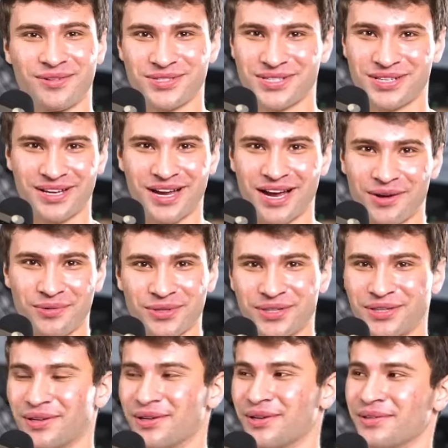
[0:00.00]
was the guy with
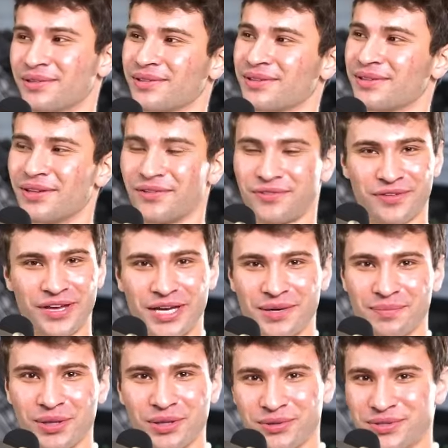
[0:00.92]
the the
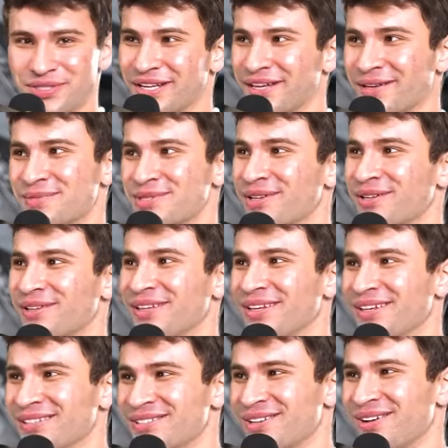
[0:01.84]
fake blue tips on the
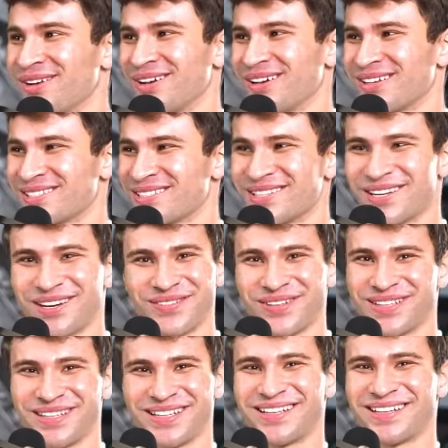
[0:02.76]
exhaust and
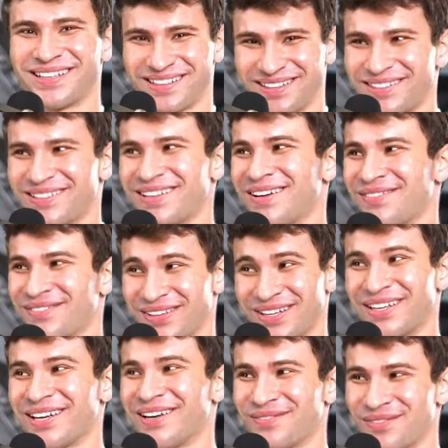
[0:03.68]
everything uh, definitely
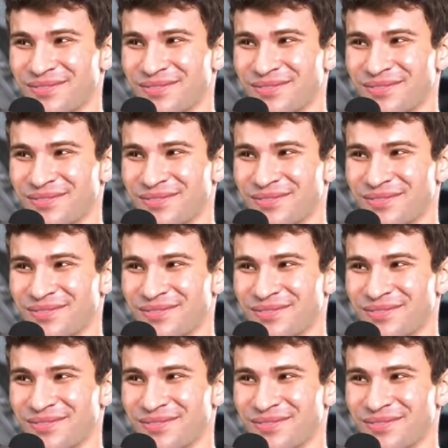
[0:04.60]
came